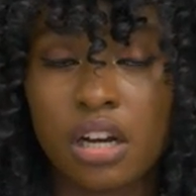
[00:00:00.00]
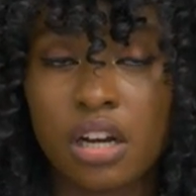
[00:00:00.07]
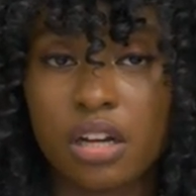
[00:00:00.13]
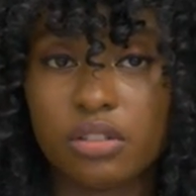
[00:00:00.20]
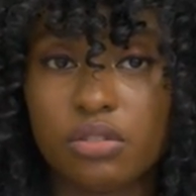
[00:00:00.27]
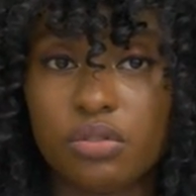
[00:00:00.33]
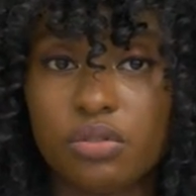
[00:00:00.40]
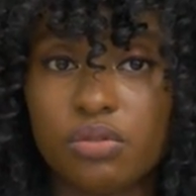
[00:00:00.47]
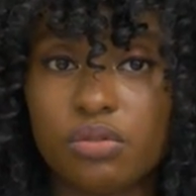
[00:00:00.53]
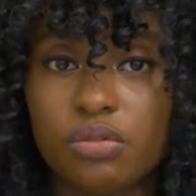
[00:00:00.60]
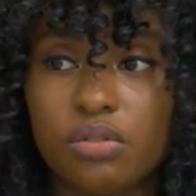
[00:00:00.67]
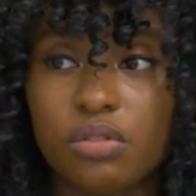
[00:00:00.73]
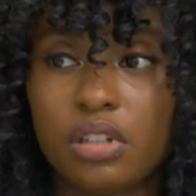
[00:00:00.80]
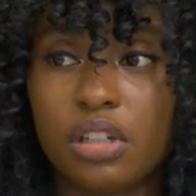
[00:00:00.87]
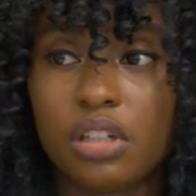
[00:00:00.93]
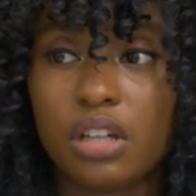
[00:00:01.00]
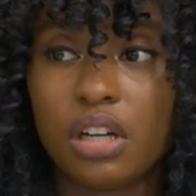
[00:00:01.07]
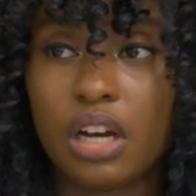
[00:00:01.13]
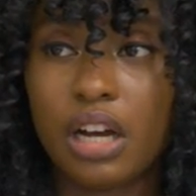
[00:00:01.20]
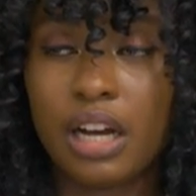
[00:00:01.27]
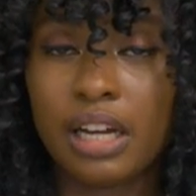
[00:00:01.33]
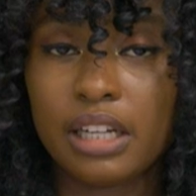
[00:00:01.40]
I'd do
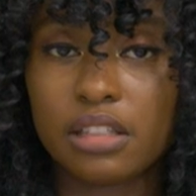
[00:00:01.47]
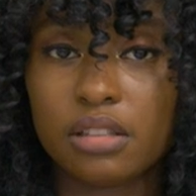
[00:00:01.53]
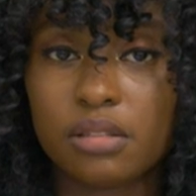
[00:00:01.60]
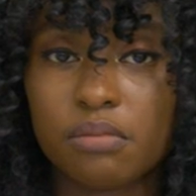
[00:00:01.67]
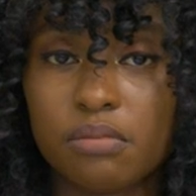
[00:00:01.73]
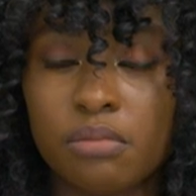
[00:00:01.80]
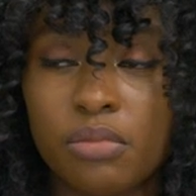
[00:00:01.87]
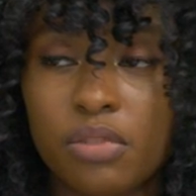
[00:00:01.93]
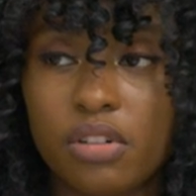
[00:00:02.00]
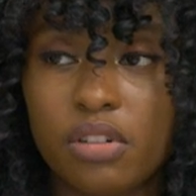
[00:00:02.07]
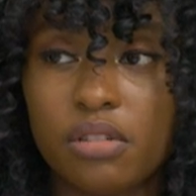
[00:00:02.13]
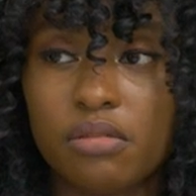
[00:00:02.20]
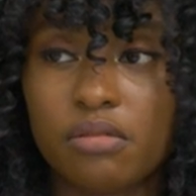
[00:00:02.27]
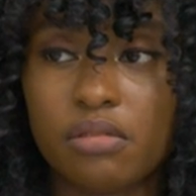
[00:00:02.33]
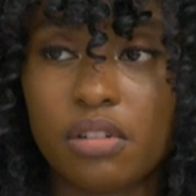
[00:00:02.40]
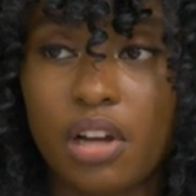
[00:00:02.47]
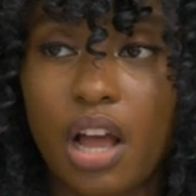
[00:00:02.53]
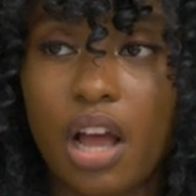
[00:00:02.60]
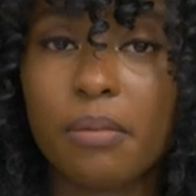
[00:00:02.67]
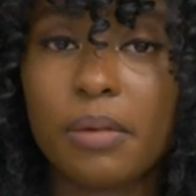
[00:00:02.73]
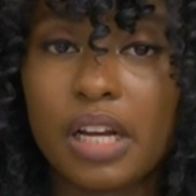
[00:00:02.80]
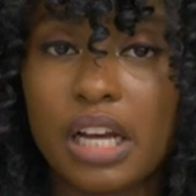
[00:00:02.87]
art, but
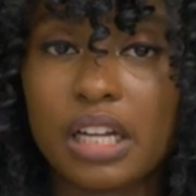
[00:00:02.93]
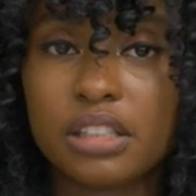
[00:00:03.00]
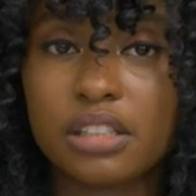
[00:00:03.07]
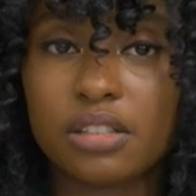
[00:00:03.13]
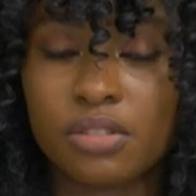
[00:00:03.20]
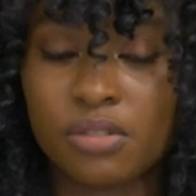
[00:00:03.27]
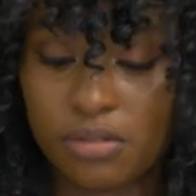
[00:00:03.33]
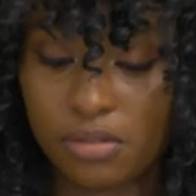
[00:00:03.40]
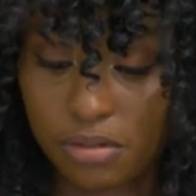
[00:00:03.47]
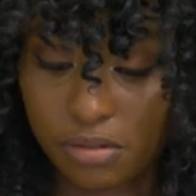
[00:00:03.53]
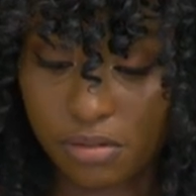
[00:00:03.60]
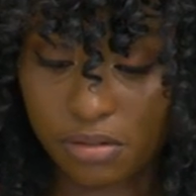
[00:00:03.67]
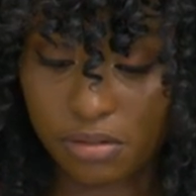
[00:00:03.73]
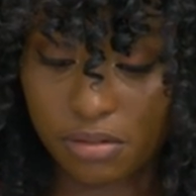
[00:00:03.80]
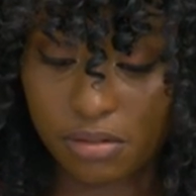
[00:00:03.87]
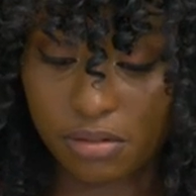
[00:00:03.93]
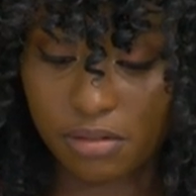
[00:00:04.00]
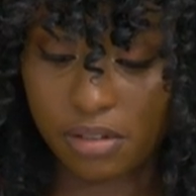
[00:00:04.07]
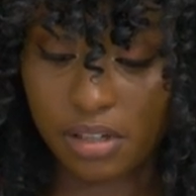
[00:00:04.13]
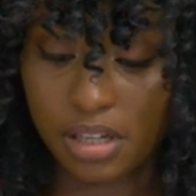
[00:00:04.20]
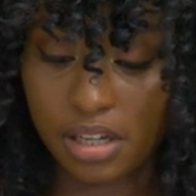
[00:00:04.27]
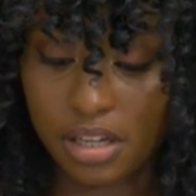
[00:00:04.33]
I'm an artist also,
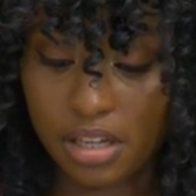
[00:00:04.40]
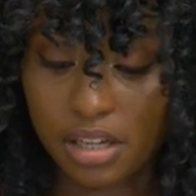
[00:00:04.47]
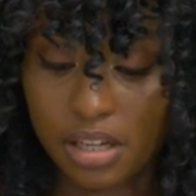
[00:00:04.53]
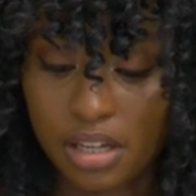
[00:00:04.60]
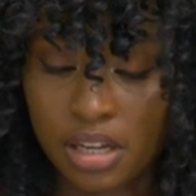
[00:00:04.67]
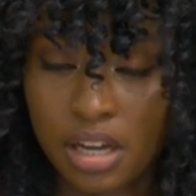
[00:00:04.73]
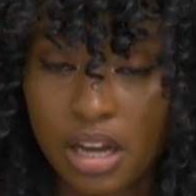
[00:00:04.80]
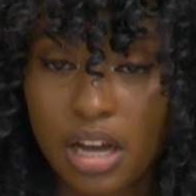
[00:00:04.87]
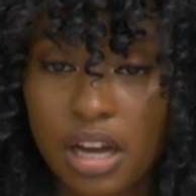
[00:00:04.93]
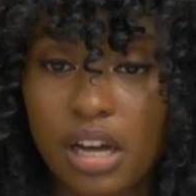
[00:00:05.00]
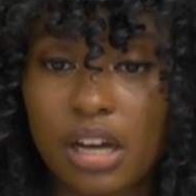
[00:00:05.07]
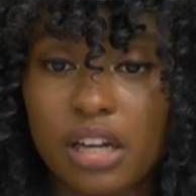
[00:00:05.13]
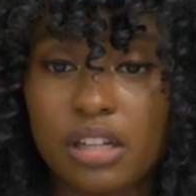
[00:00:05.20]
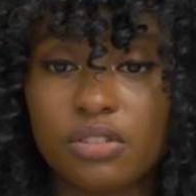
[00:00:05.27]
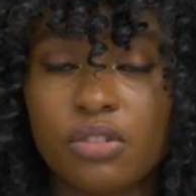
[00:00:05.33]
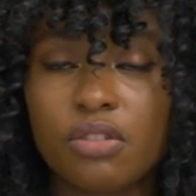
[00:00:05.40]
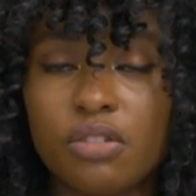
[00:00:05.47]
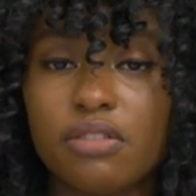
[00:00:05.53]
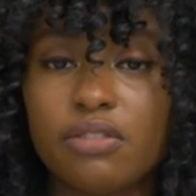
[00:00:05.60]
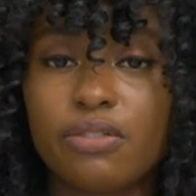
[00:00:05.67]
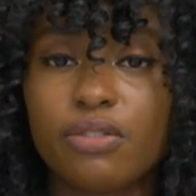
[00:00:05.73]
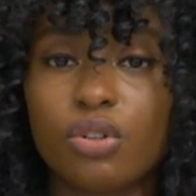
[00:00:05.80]
so I'd
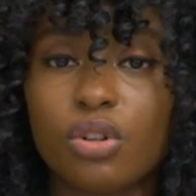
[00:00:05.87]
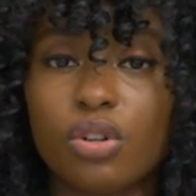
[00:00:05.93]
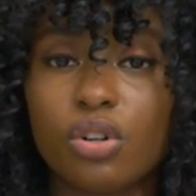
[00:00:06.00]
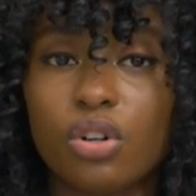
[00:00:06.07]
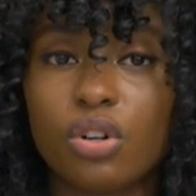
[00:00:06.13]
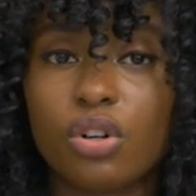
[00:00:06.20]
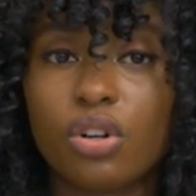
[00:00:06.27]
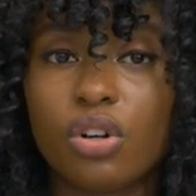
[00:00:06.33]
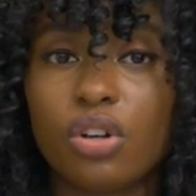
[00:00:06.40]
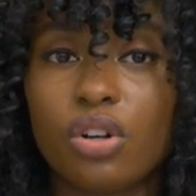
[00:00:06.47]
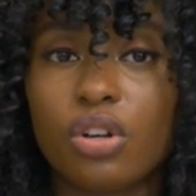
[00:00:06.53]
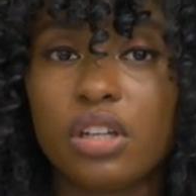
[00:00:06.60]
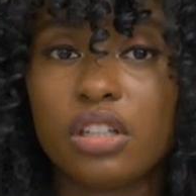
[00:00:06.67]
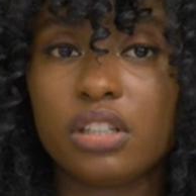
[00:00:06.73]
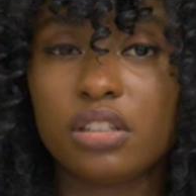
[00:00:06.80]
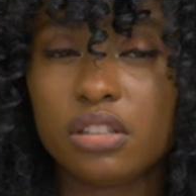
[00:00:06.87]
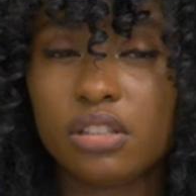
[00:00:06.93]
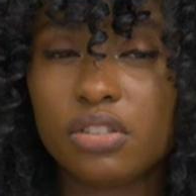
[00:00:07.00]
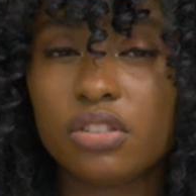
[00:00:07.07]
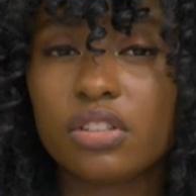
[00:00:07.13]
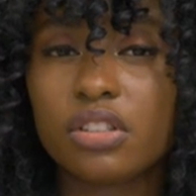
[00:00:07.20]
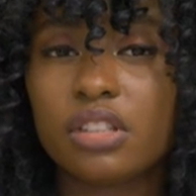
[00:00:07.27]
go for
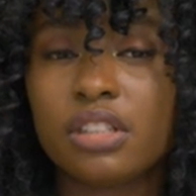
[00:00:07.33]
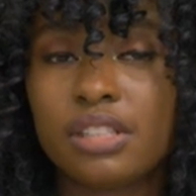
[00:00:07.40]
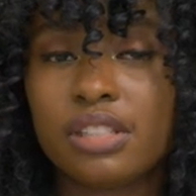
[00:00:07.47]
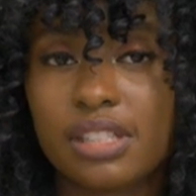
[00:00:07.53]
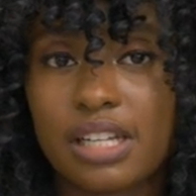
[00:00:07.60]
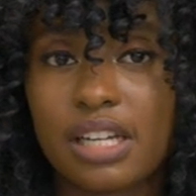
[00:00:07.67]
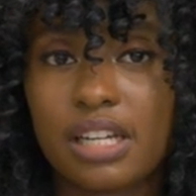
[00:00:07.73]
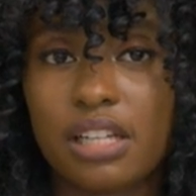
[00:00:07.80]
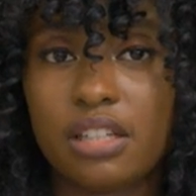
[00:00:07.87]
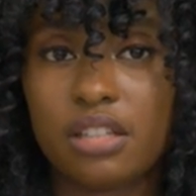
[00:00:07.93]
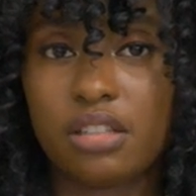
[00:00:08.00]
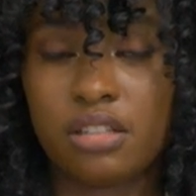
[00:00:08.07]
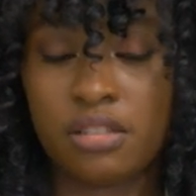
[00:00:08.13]
interior design,